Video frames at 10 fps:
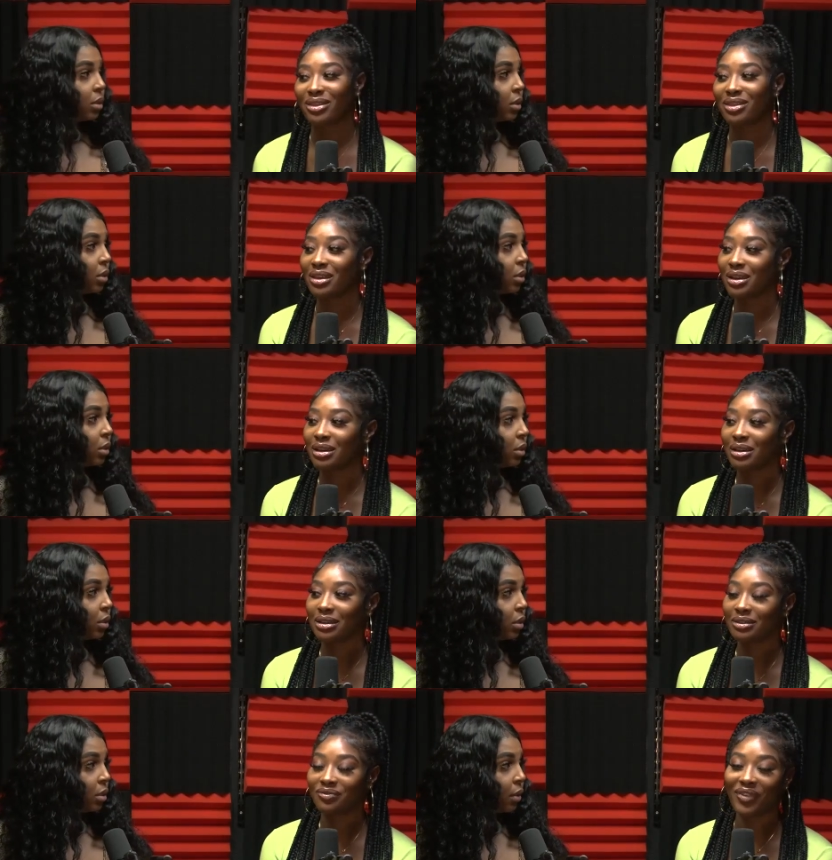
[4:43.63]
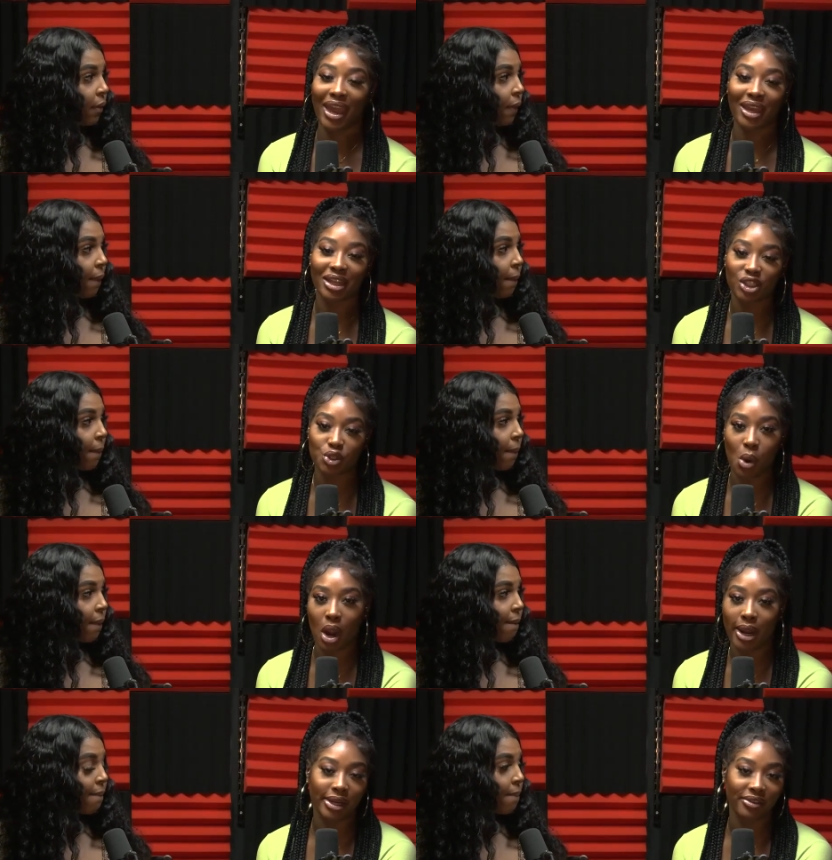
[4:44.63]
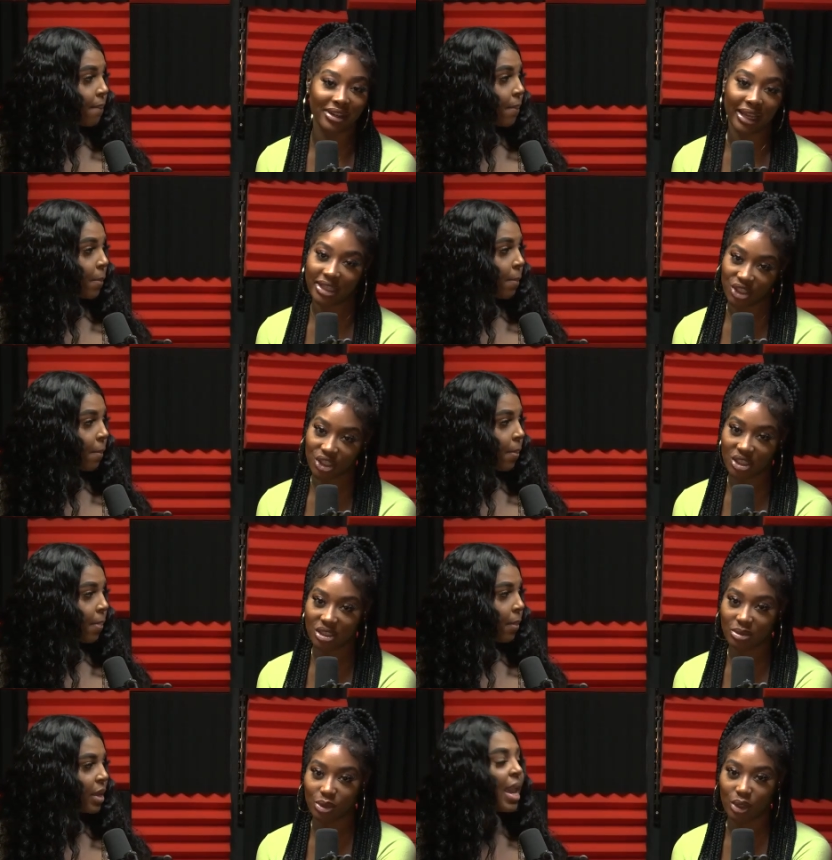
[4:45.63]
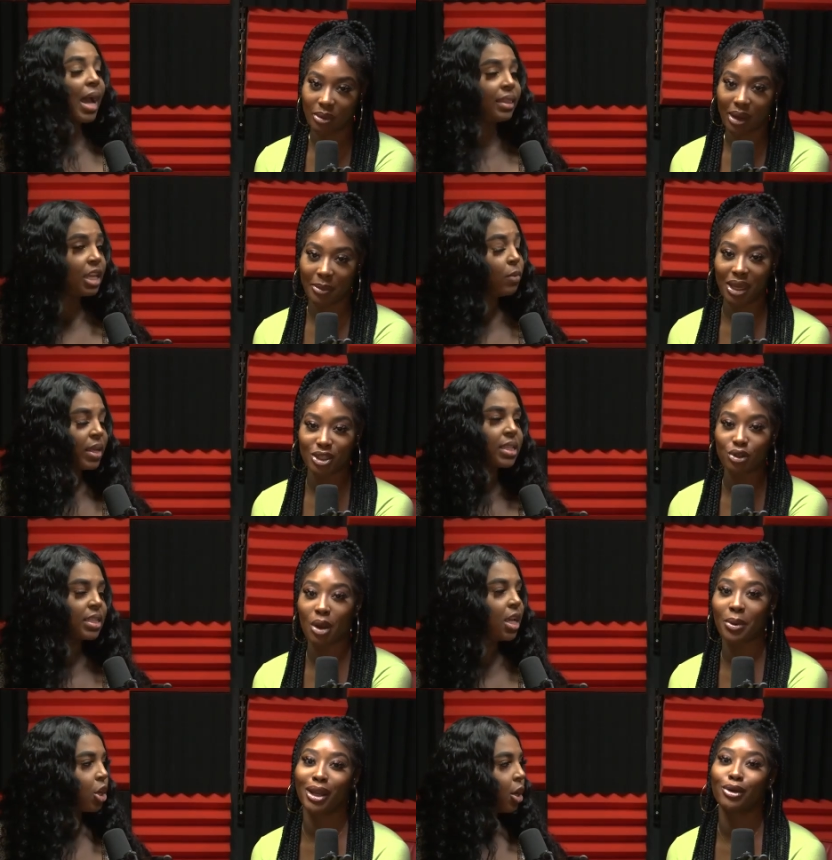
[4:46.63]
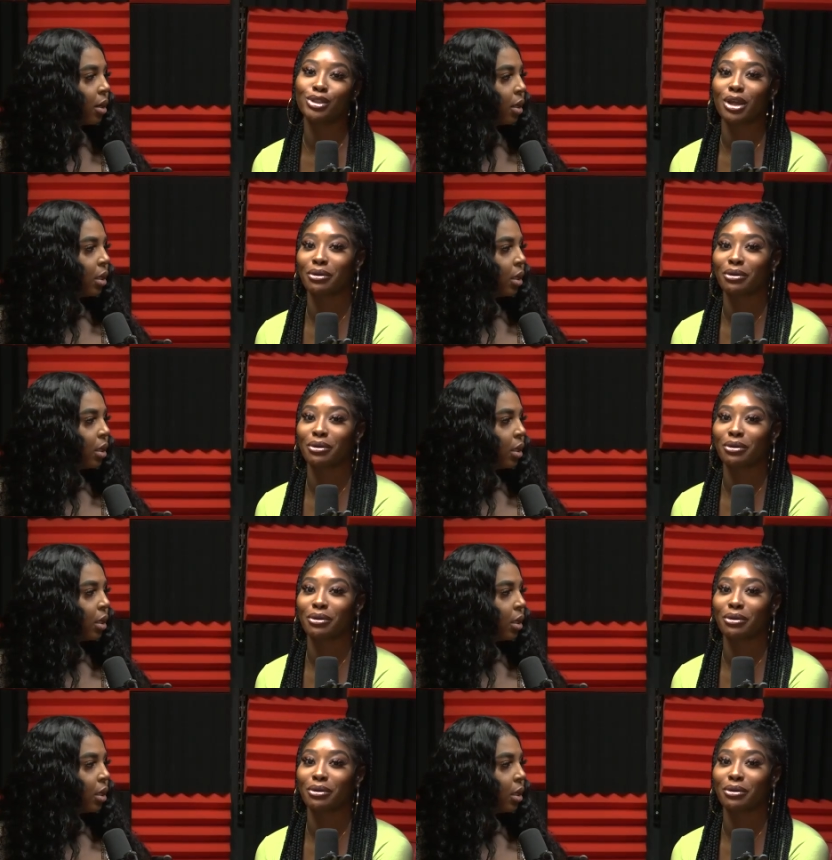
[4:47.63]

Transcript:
Speaker 1: the fact that you are in a relationship. You yeah, I, think I mean? You need to tell your, lose your